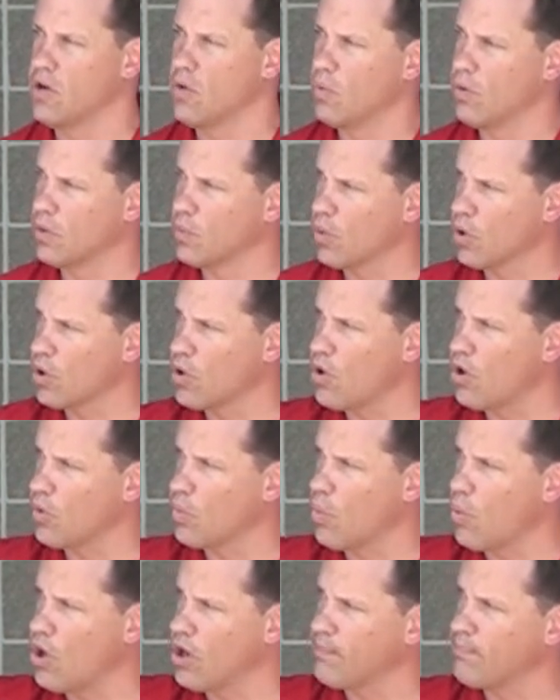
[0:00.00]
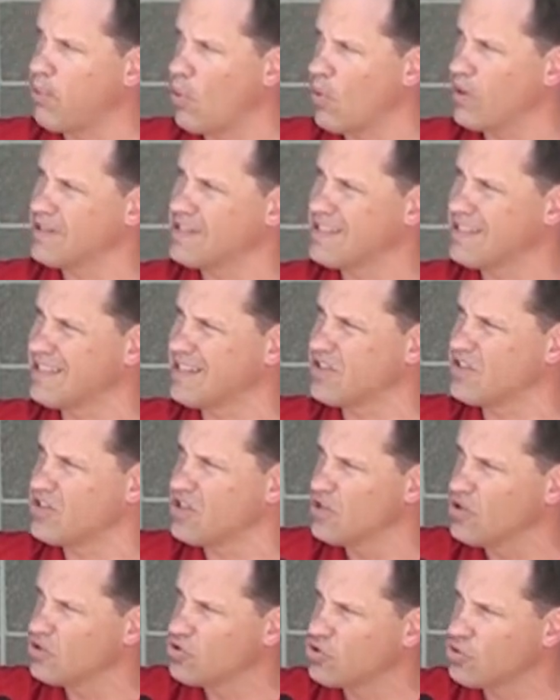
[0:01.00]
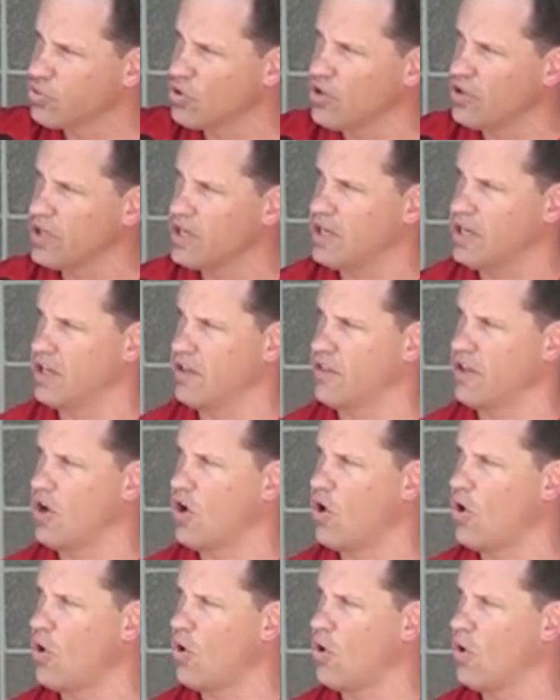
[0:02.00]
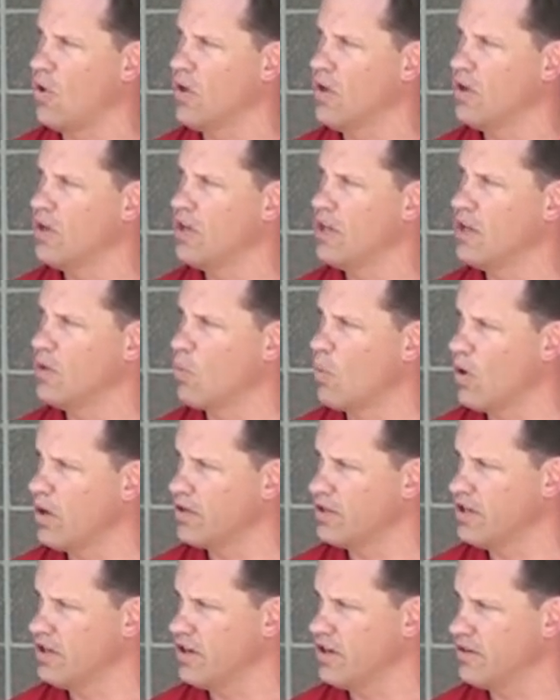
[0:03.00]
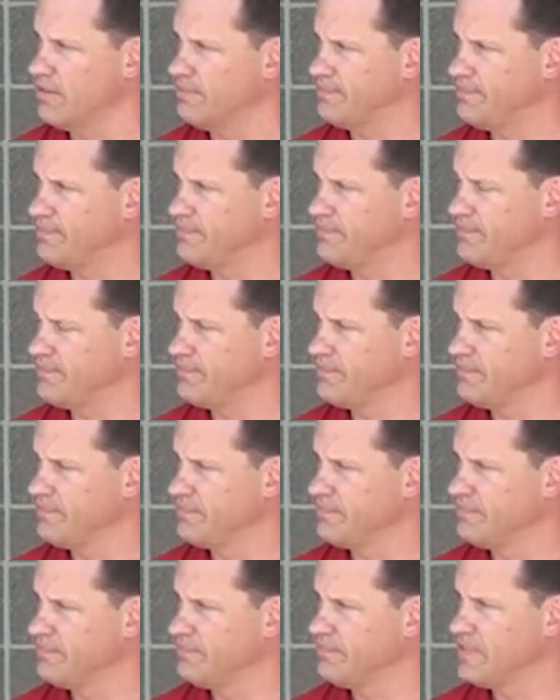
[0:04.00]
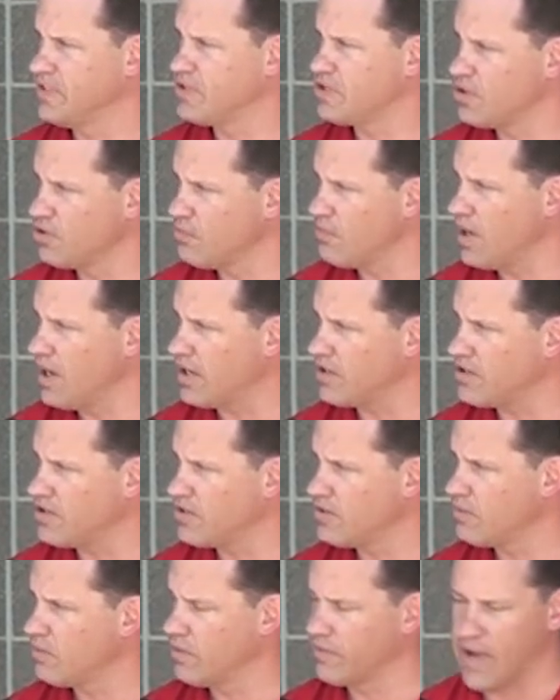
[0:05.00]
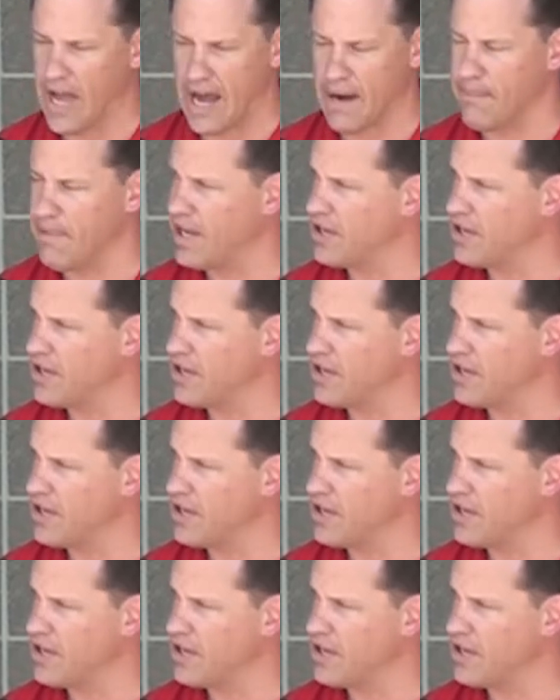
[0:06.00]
when we're going $1.6 trillion in the hole in 1 year? It's too much. We've got to make